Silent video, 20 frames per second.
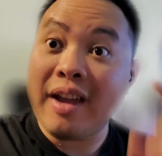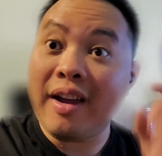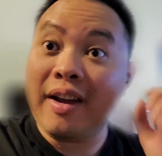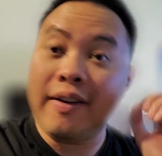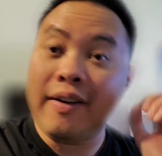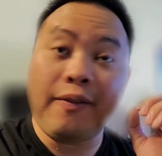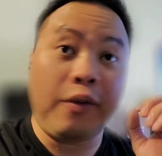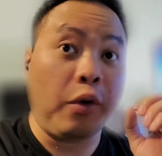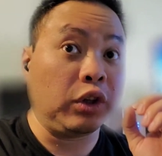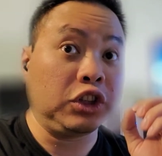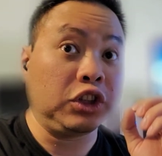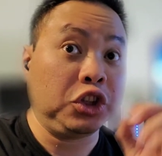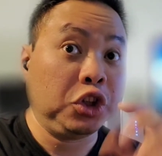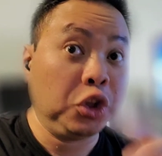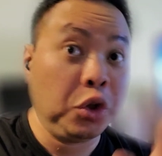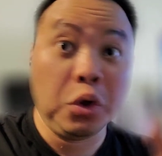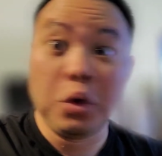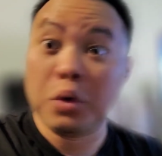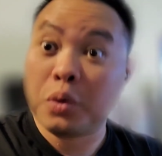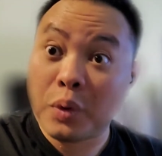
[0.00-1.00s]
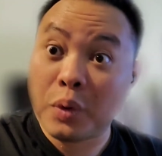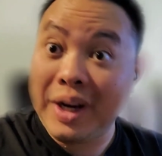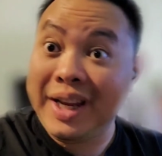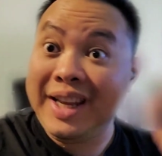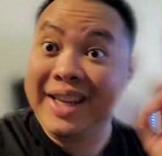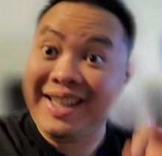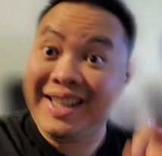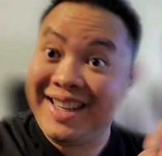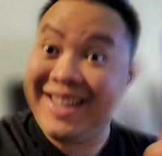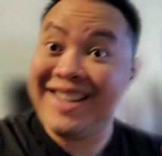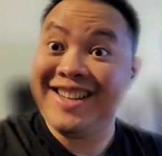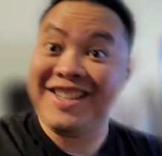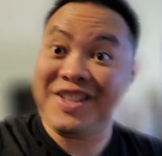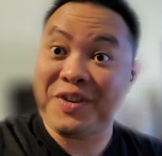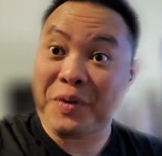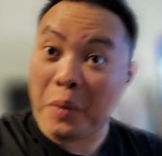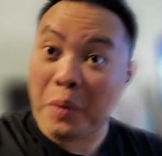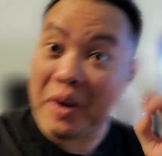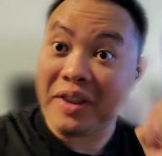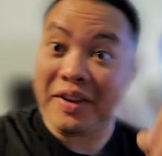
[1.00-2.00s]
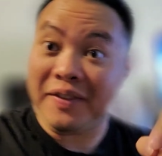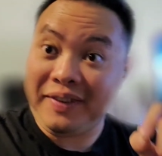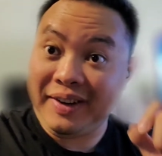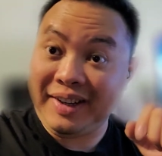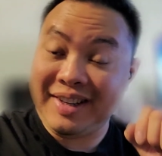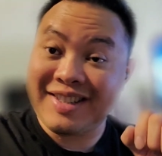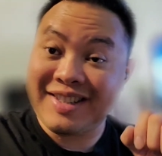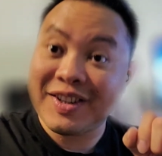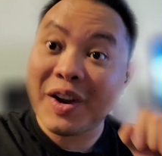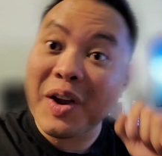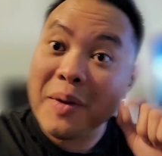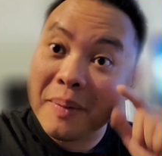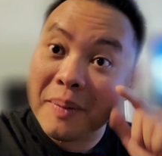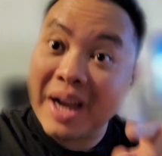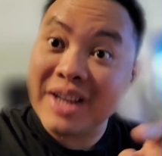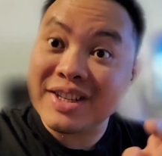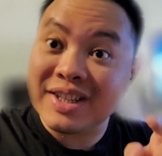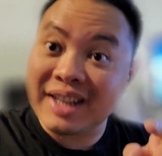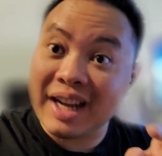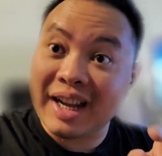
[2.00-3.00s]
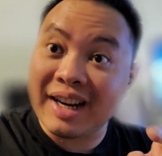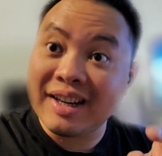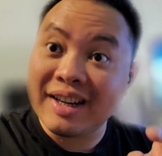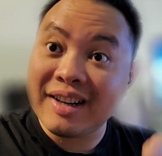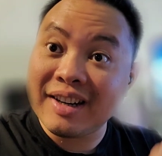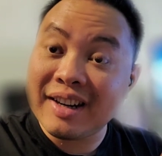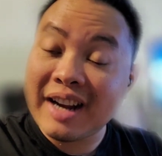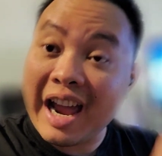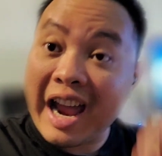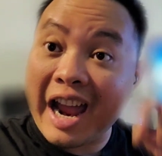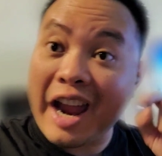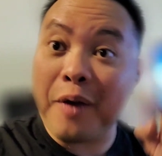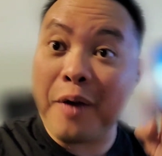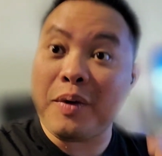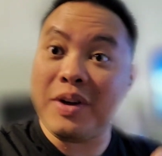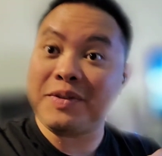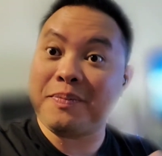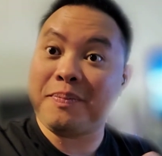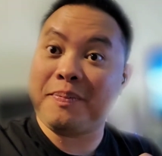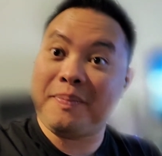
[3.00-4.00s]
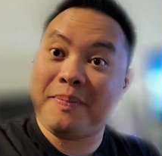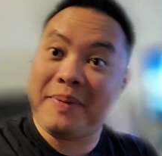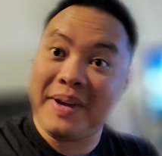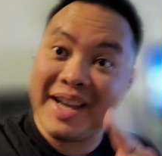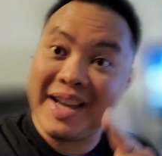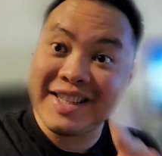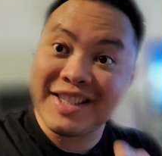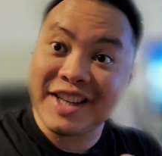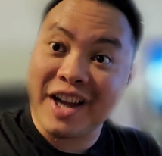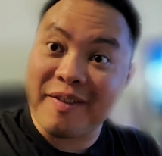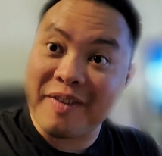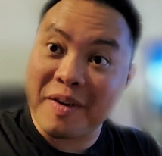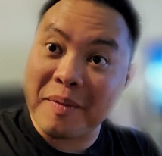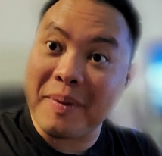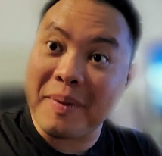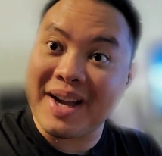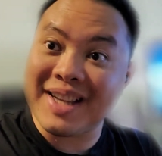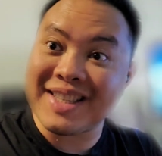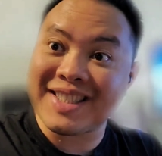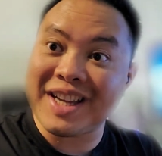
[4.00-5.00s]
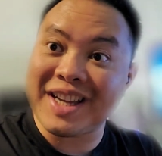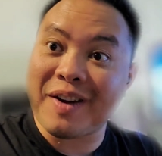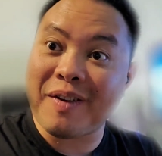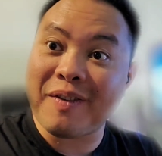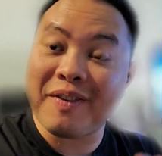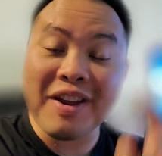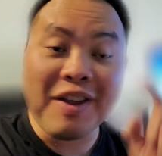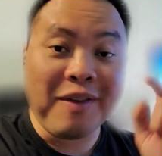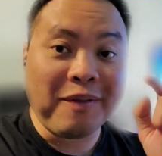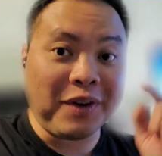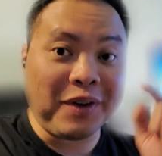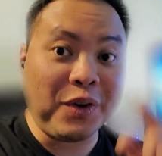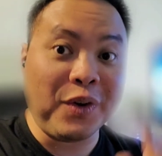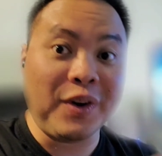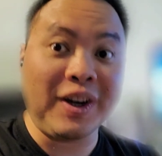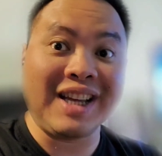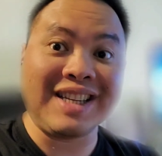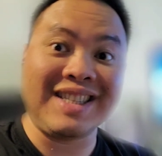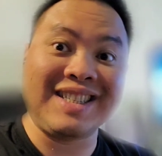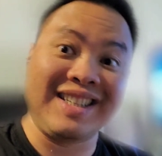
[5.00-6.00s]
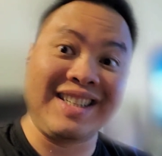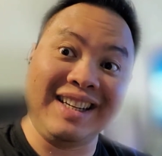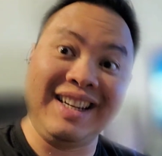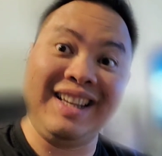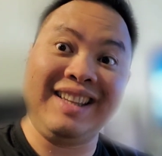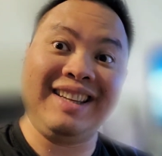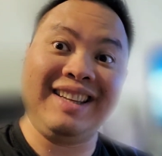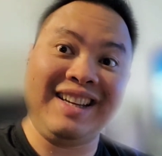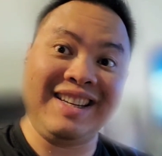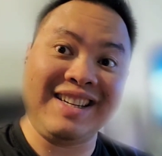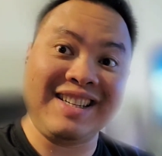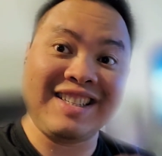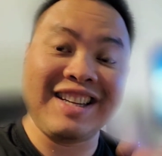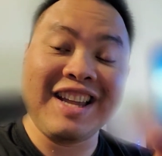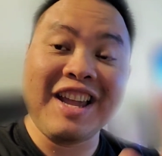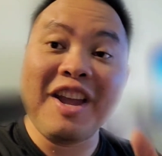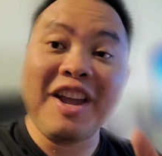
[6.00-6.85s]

for 2-3 years worth of it. So imagine that. I was pissed off at myself for doing that silly things.